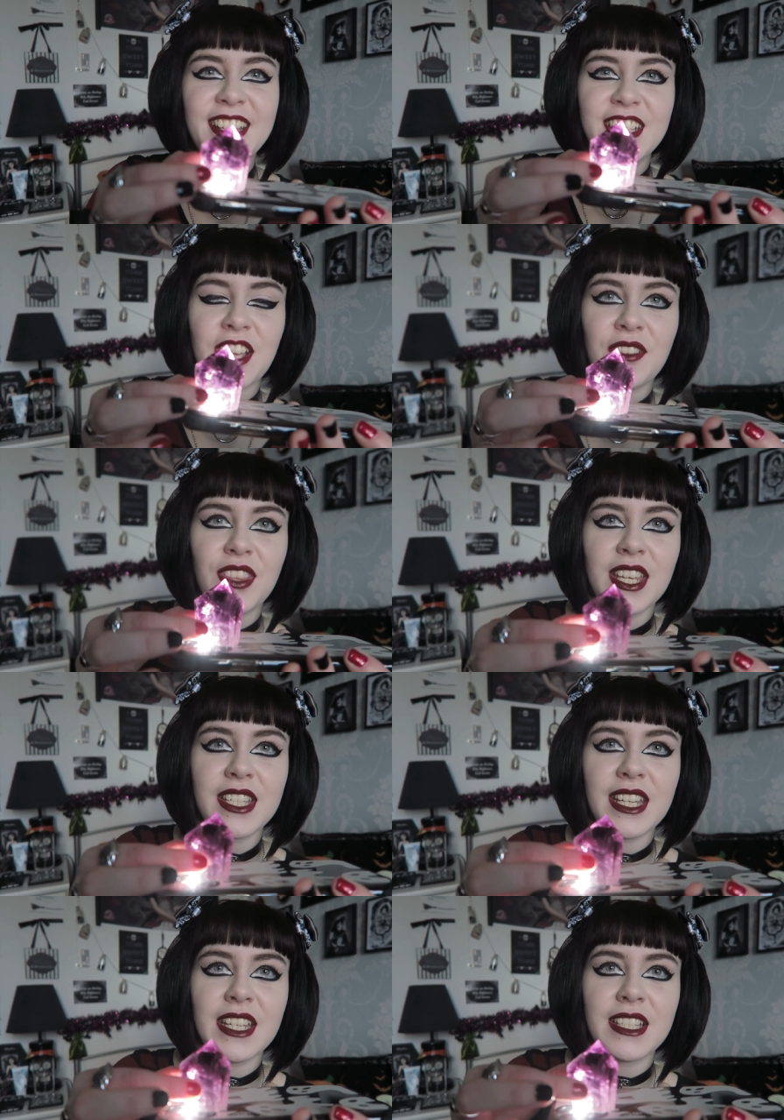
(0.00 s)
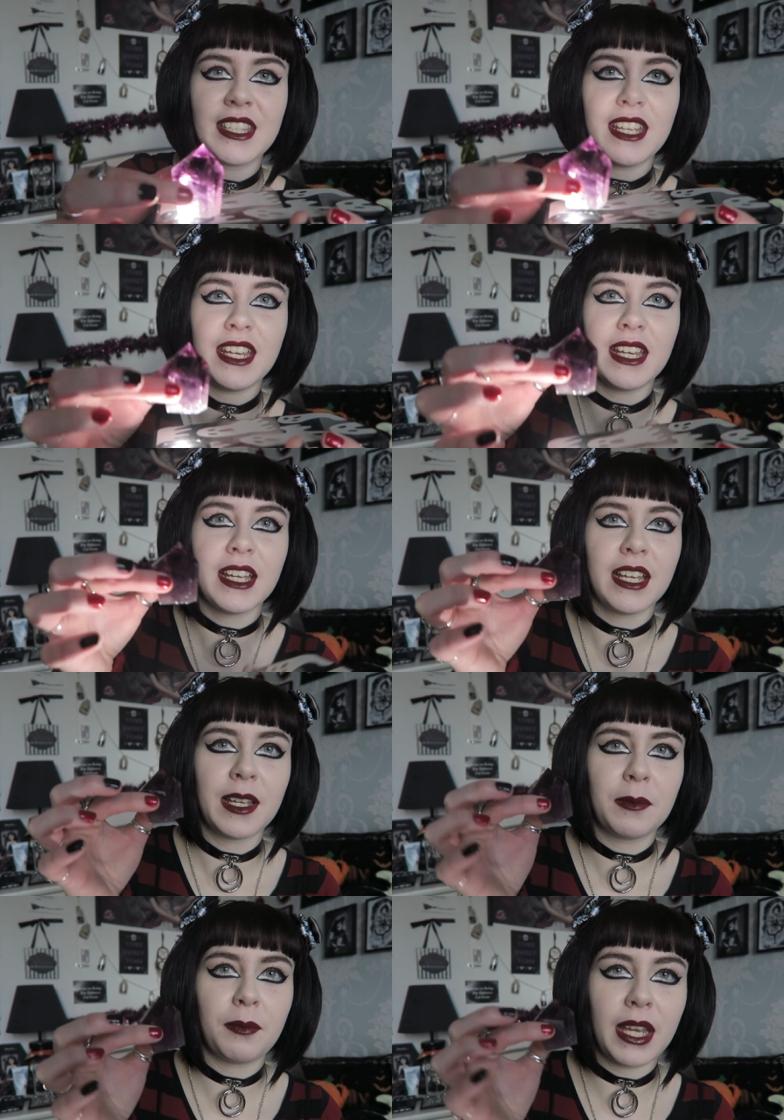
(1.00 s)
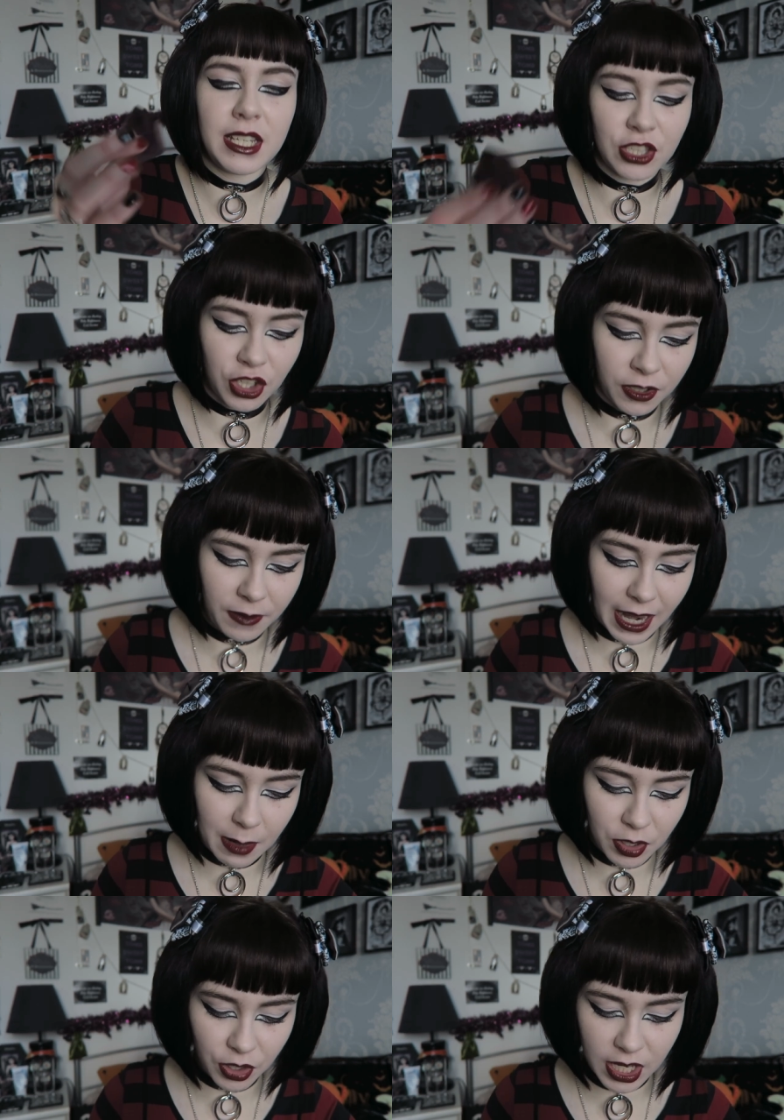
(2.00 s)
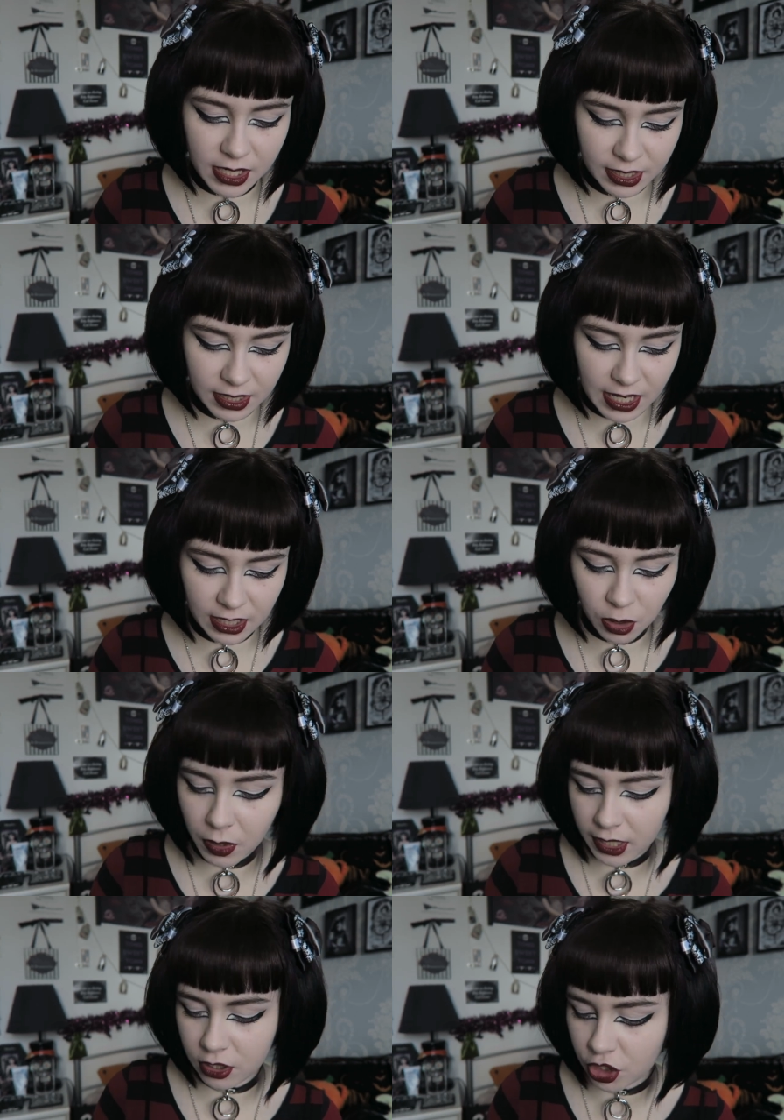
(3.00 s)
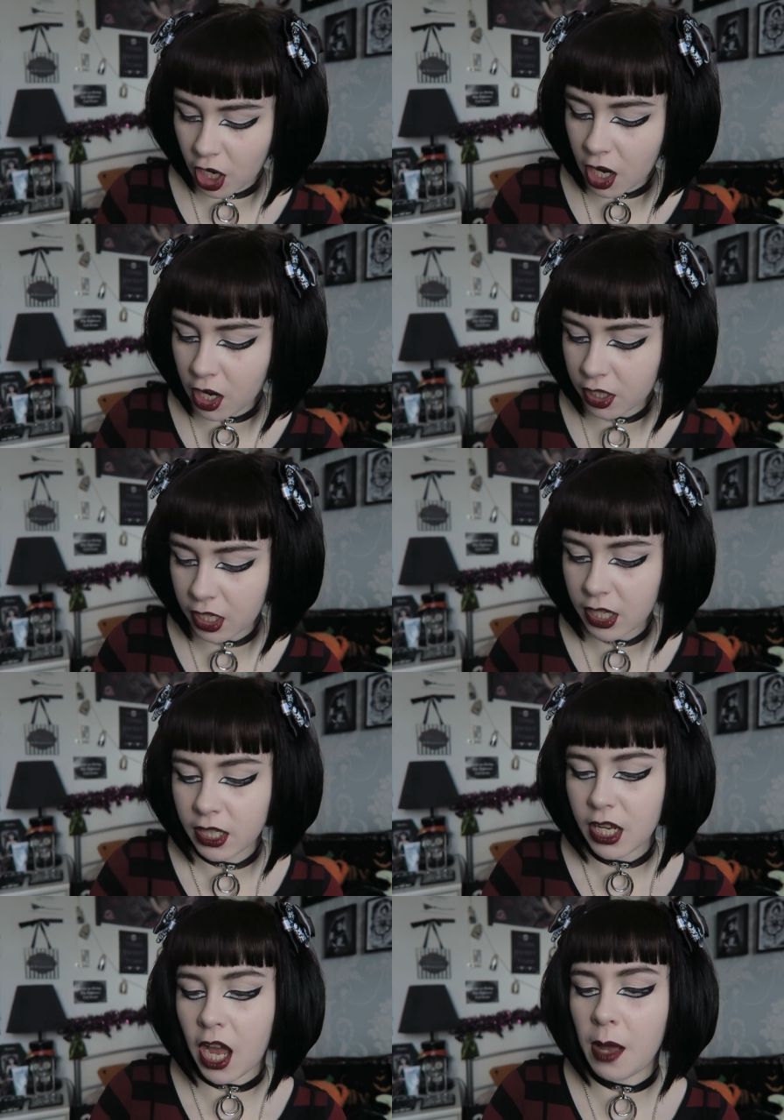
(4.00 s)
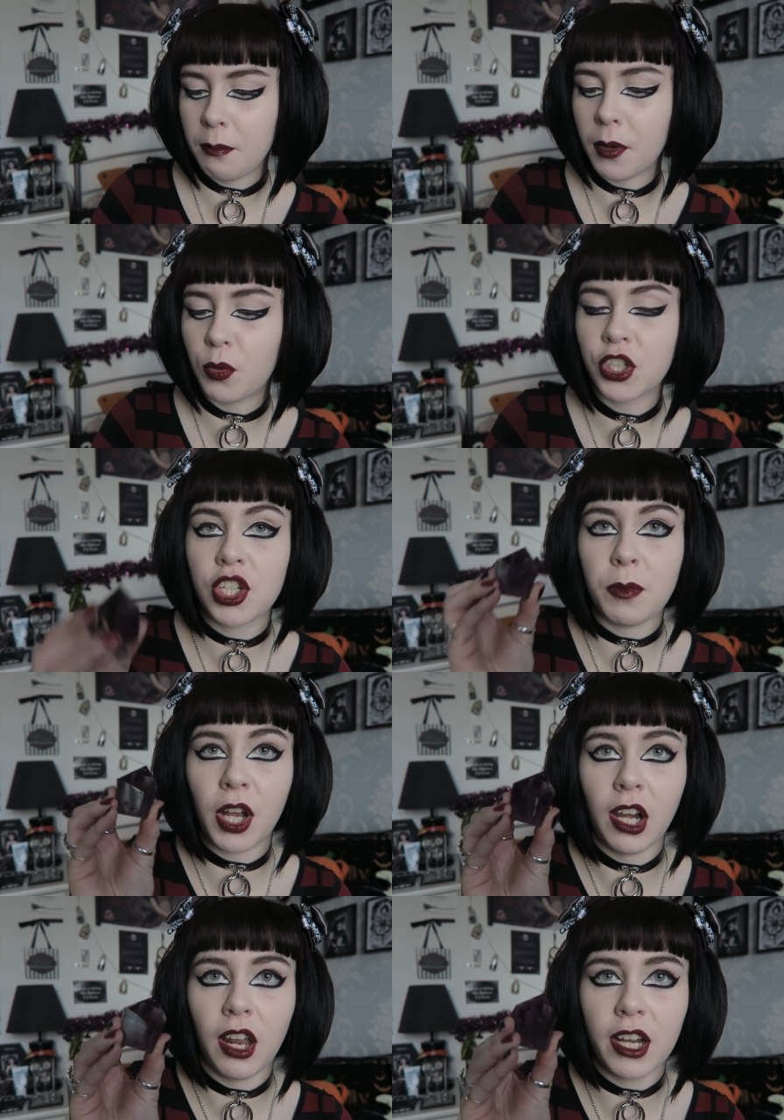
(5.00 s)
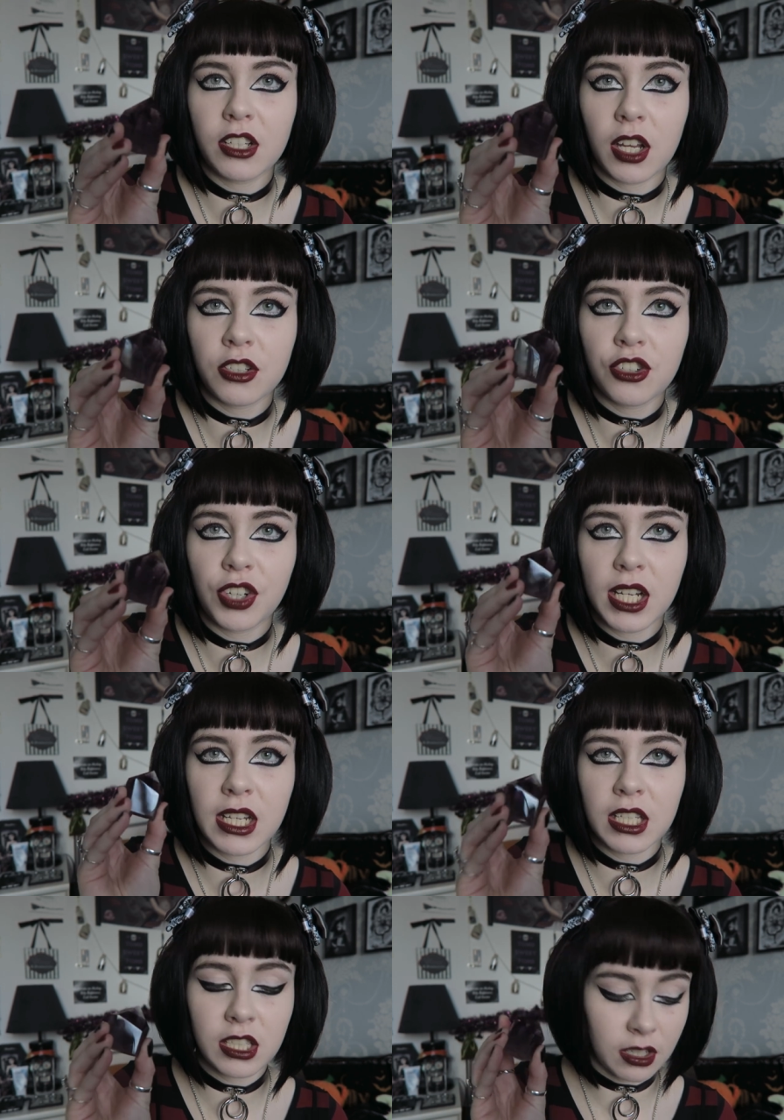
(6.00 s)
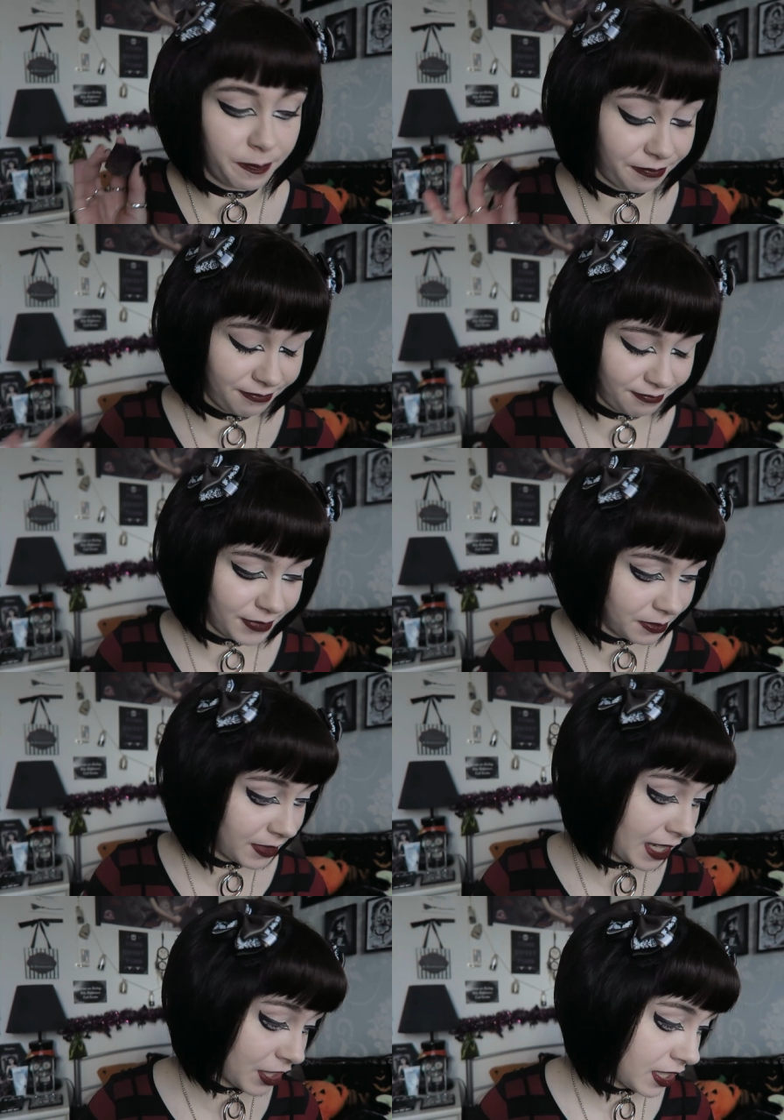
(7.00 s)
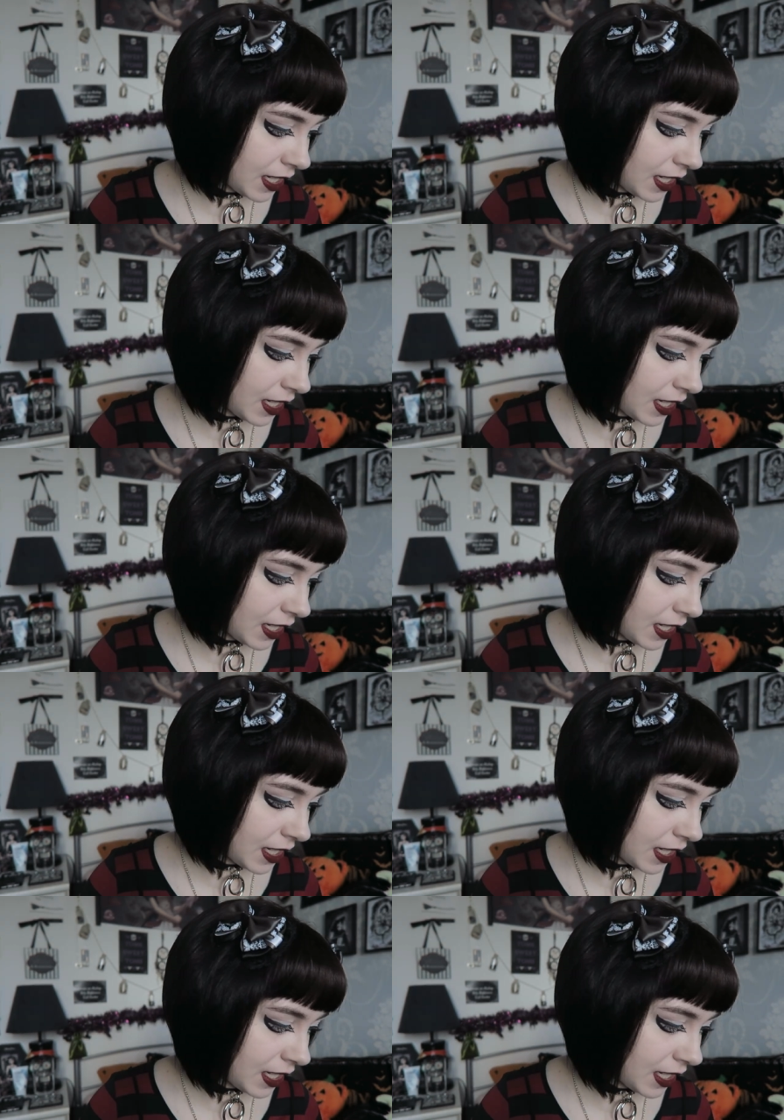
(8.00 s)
So this is the piece of amethyst. It is quite dark, but once you put a light under it, it's, as I